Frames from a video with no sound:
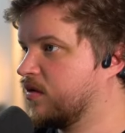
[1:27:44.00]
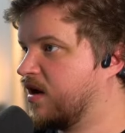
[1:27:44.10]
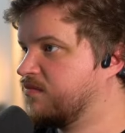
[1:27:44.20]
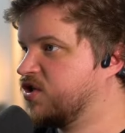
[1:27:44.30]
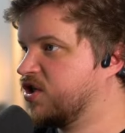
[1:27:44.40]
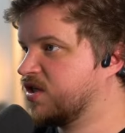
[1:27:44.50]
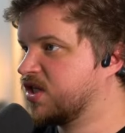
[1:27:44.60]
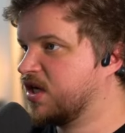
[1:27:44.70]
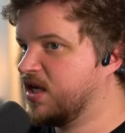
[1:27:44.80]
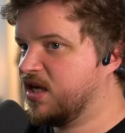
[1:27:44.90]
just
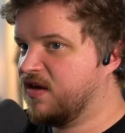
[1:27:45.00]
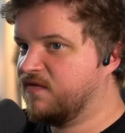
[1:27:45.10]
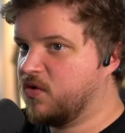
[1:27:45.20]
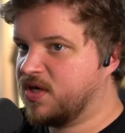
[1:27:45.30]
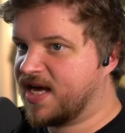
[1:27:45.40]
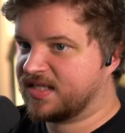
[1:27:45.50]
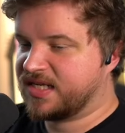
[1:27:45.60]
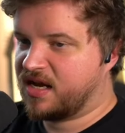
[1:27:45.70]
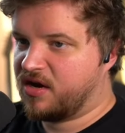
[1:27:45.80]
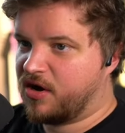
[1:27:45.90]
going to give you yes
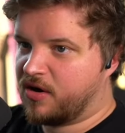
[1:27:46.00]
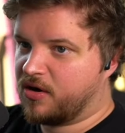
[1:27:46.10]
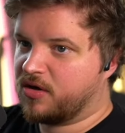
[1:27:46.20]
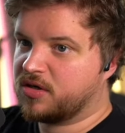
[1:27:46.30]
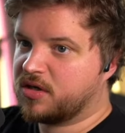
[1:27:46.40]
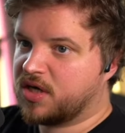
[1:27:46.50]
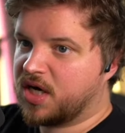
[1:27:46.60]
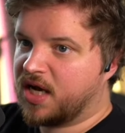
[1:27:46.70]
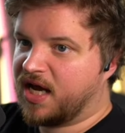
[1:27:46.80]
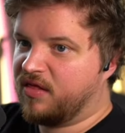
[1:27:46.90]
and no.
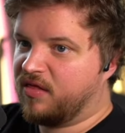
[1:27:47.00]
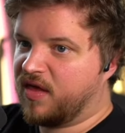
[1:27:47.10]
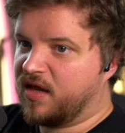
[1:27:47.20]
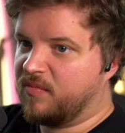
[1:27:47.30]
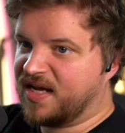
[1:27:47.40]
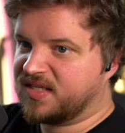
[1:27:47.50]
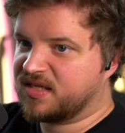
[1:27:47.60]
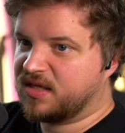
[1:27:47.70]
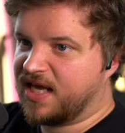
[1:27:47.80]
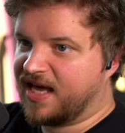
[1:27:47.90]
And then, based on
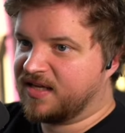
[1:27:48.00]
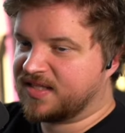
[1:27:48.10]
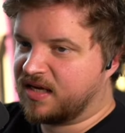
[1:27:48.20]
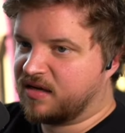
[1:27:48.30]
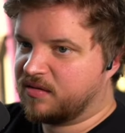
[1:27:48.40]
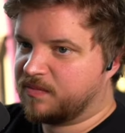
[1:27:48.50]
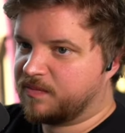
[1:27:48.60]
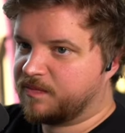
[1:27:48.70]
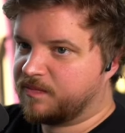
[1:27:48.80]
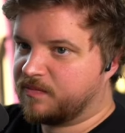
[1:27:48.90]
the answer...
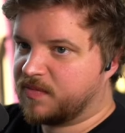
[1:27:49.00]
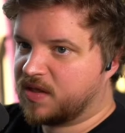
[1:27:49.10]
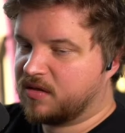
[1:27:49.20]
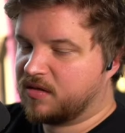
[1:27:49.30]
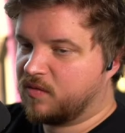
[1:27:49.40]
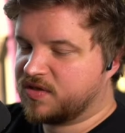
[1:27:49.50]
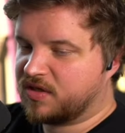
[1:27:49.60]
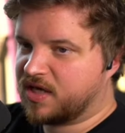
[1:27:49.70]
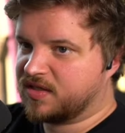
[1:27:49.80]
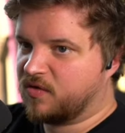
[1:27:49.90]
It's
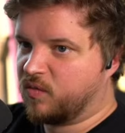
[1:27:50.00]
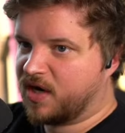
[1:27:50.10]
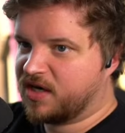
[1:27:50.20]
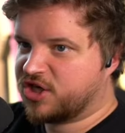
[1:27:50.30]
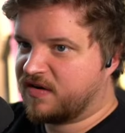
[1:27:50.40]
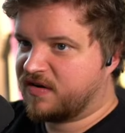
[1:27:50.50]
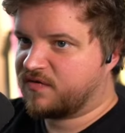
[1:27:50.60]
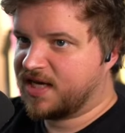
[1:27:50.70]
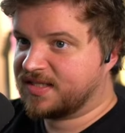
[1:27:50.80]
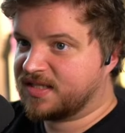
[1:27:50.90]
okay, so 1 in chat for
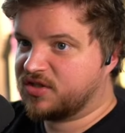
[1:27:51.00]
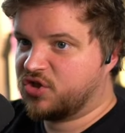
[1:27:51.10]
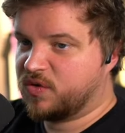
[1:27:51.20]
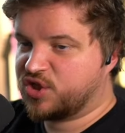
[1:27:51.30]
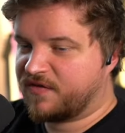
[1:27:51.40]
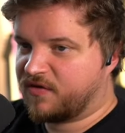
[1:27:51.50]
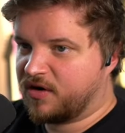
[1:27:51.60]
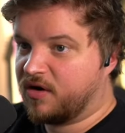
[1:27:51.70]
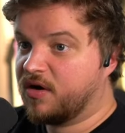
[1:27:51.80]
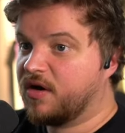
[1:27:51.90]
yes, 2 in chat for
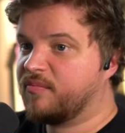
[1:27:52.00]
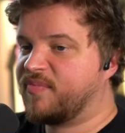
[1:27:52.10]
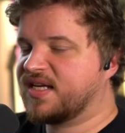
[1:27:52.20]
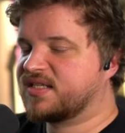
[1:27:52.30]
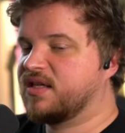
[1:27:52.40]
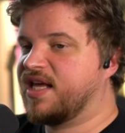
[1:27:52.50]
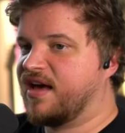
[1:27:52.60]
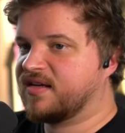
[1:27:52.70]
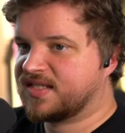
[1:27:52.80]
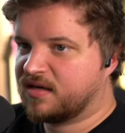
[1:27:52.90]
no. Based on the
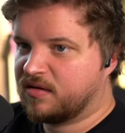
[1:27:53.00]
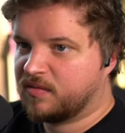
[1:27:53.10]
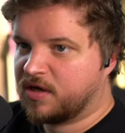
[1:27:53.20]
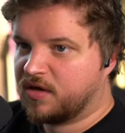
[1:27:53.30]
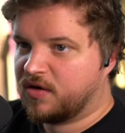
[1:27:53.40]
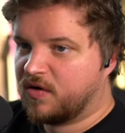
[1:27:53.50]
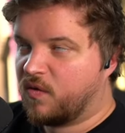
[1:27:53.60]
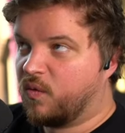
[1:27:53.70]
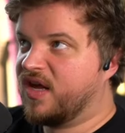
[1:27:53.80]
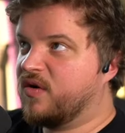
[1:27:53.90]
answer,
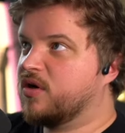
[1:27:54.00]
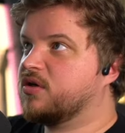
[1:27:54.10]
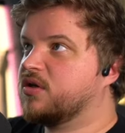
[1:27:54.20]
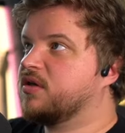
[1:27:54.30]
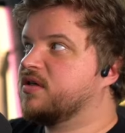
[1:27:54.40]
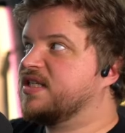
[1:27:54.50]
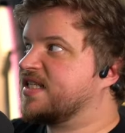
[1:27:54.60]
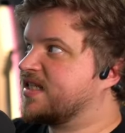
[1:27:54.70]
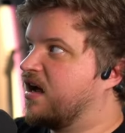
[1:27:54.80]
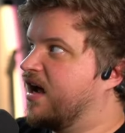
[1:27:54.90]
we will
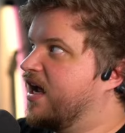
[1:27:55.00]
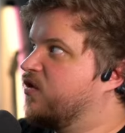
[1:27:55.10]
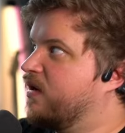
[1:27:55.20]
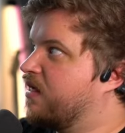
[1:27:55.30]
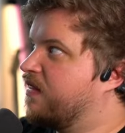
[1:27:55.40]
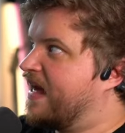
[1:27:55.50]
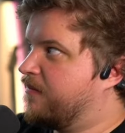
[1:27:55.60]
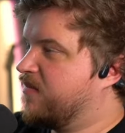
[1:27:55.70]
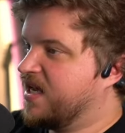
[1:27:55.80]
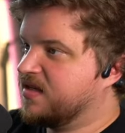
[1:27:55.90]
decide whether that
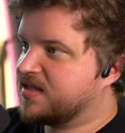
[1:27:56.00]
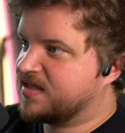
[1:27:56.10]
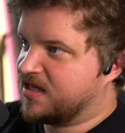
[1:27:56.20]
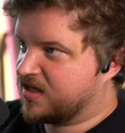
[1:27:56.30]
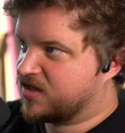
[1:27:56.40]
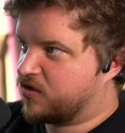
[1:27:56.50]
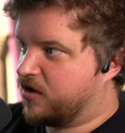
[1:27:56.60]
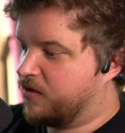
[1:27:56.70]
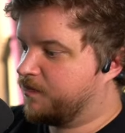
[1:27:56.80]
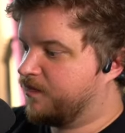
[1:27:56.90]
means it's a yes or a no.
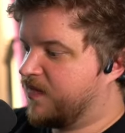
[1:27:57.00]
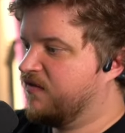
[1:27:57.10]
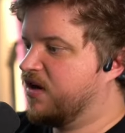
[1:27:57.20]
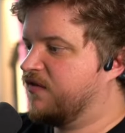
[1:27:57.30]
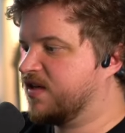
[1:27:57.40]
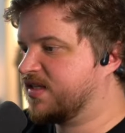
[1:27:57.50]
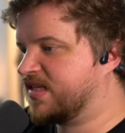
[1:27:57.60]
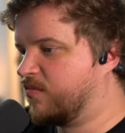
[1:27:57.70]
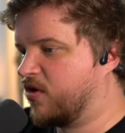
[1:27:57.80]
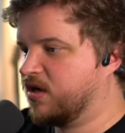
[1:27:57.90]
Even if it's
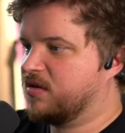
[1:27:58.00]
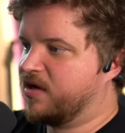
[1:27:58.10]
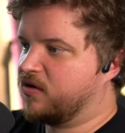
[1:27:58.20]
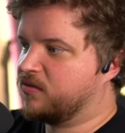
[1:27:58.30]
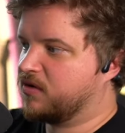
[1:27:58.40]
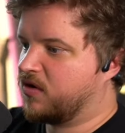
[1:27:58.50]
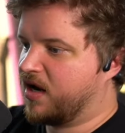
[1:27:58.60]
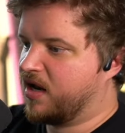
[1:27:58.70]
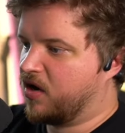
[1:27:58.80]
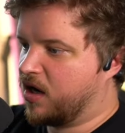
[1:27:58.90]
somewhere in the middle, gray
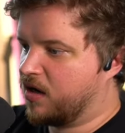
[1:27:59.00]
area.